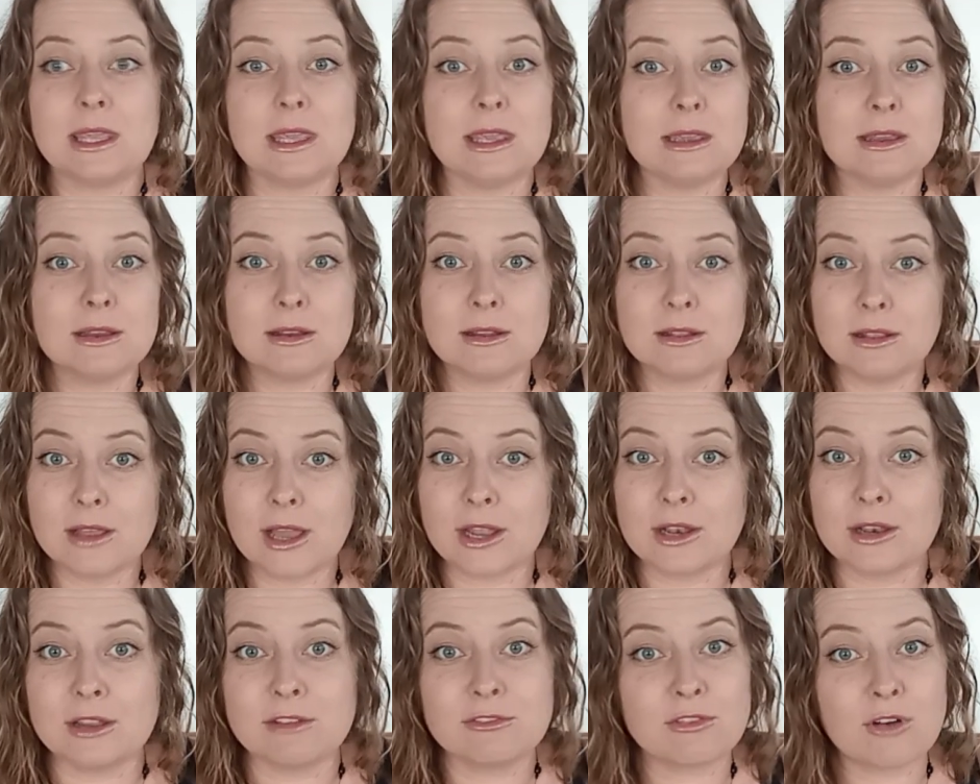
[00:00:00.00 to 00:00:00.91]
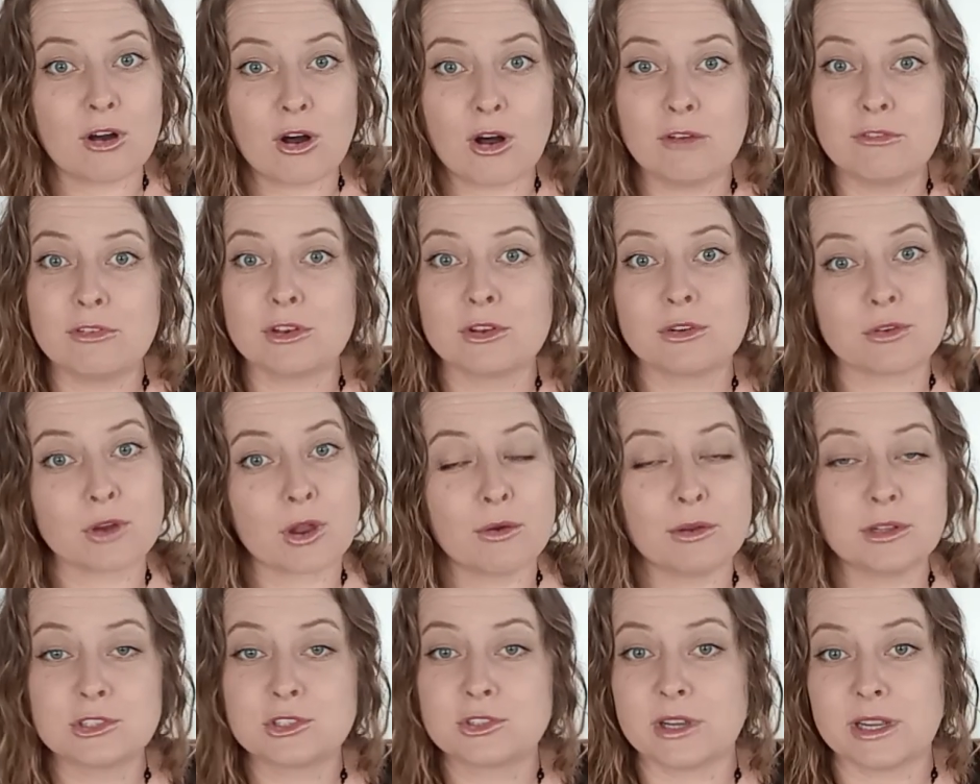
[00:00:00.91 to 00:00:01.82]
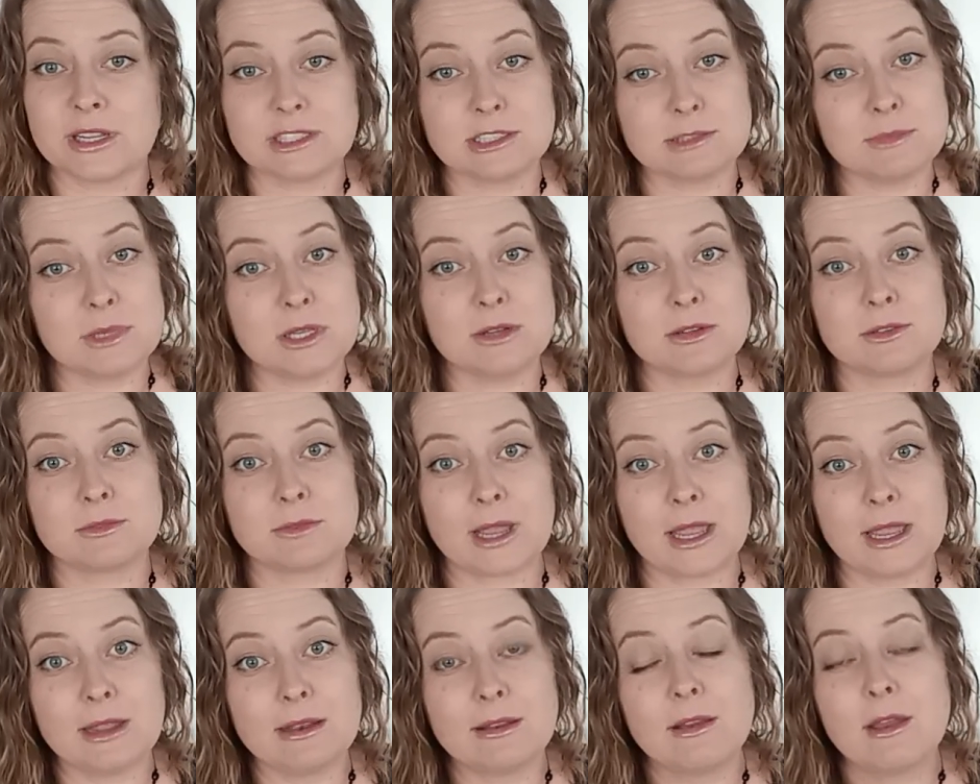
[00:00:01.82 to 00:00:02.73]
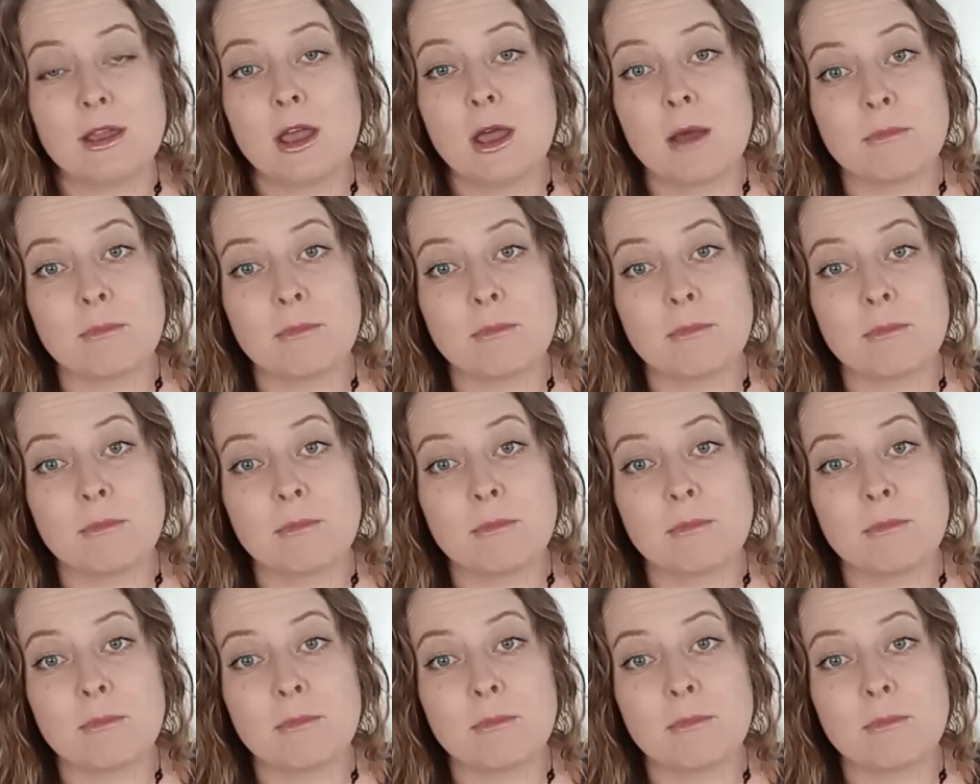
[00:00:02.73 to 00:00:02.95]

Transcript: heal and evolve and grow and transmute, right?